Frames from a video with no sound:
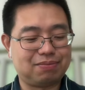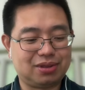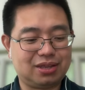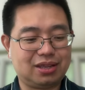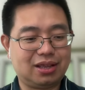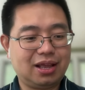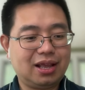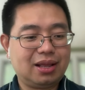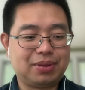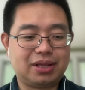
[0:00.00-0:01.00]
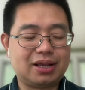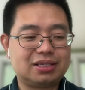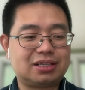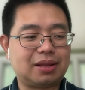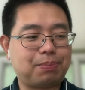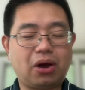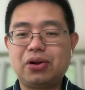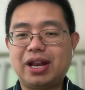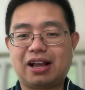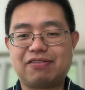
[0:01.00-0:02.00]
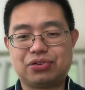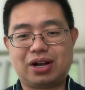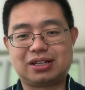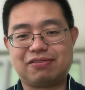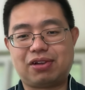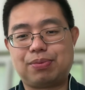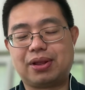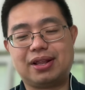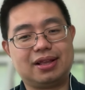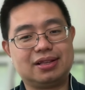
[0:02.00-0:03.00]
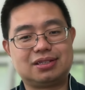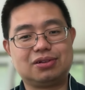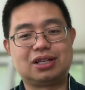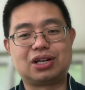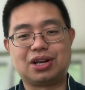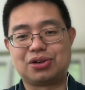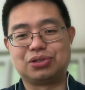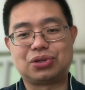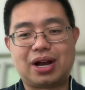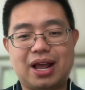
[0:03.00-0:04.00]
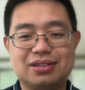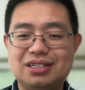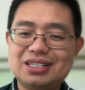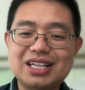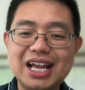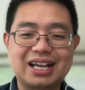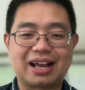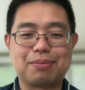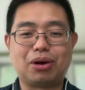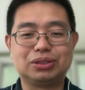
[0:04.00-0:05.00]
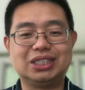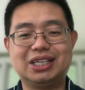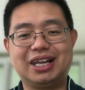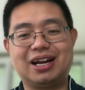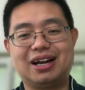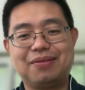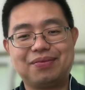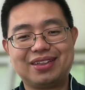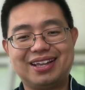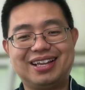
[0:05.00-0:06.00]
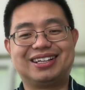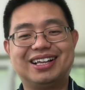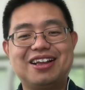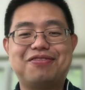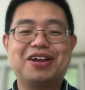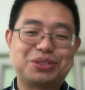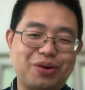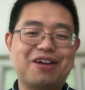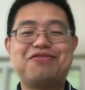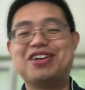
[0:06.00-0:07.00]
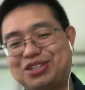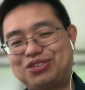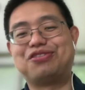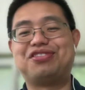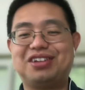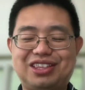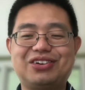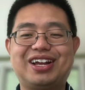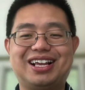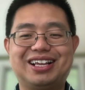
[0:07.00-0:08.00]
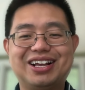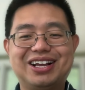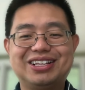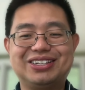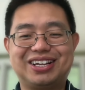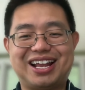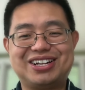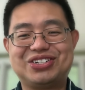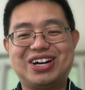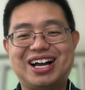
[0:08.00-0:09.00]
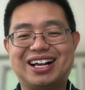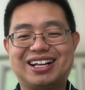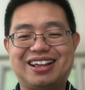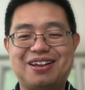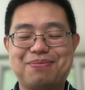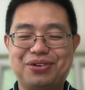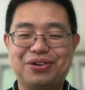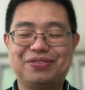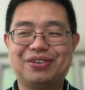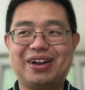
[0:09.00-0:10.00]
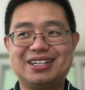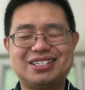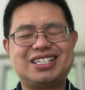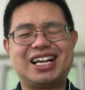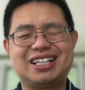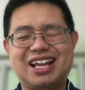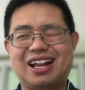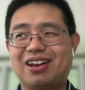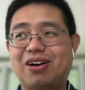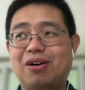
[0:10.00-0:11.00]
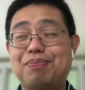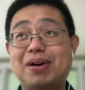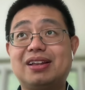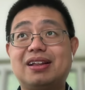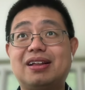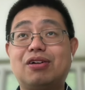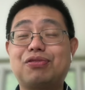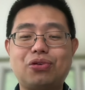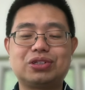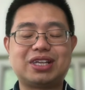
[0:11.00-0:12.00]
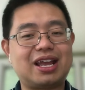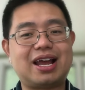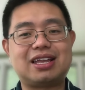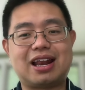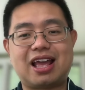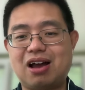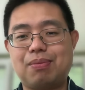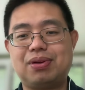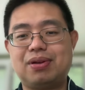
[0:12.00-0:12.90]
be, because the bottleneck for drug development is still the clinical trials. You just take multi-year phase 1, phase 2, phase 3 to get a drug and then approved, right? It just takes that long. But of course, AI can help,